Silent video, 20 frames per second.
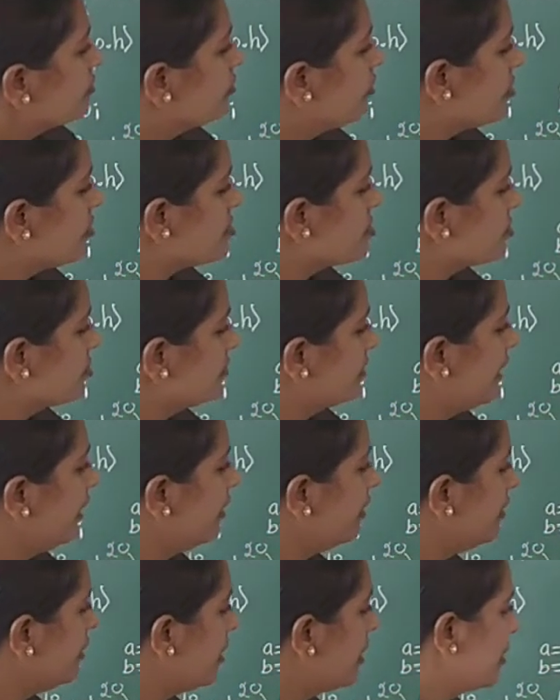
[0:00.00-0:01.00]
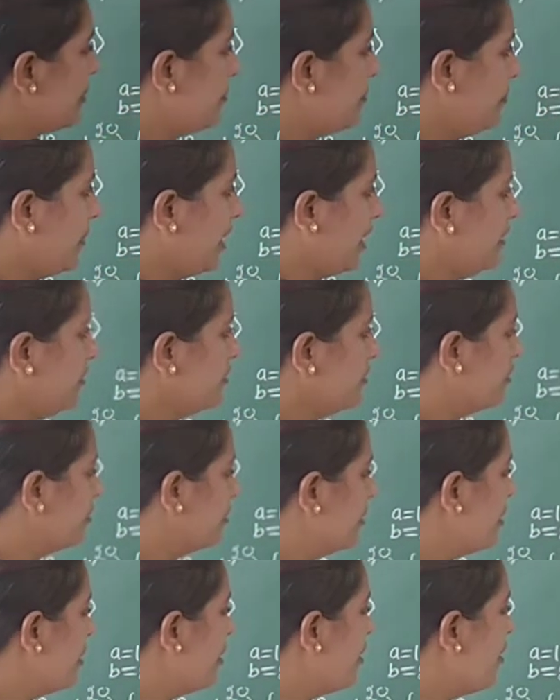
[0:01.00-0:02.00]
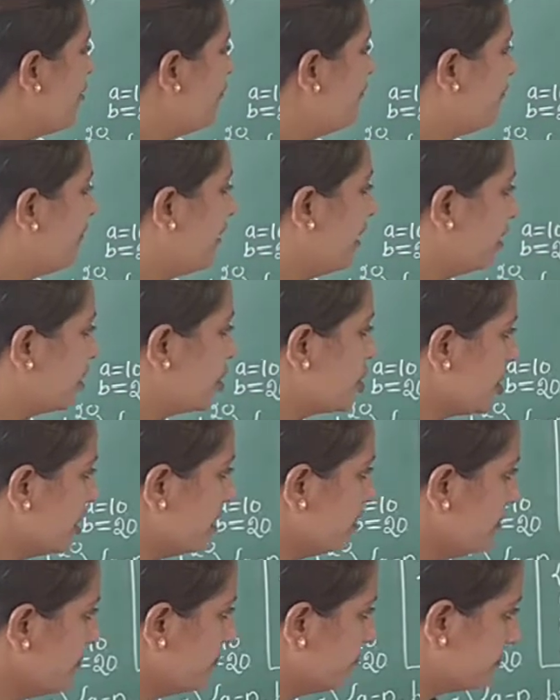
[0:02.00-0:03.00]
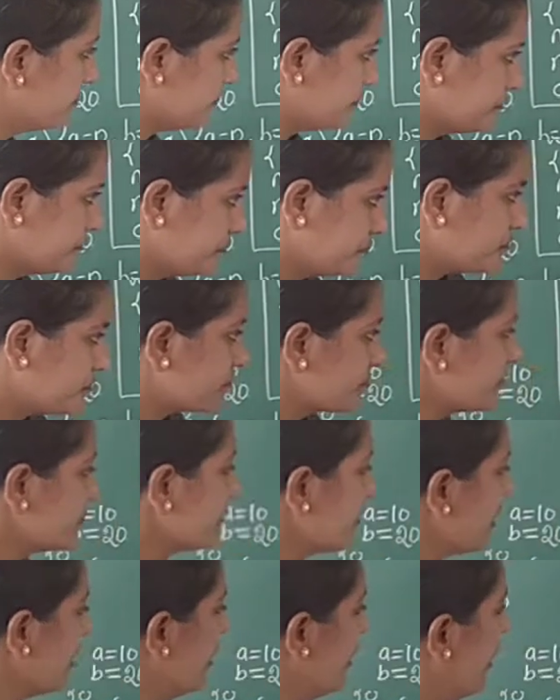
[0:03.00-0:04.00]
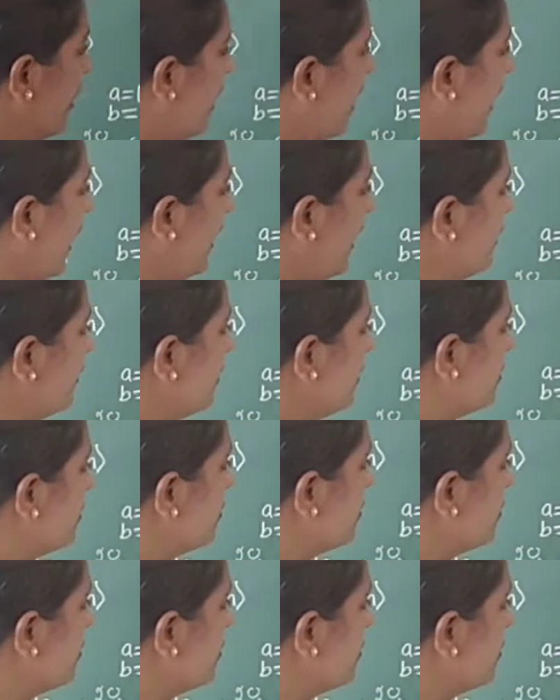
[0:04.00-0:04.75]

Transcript: goes to the main function. And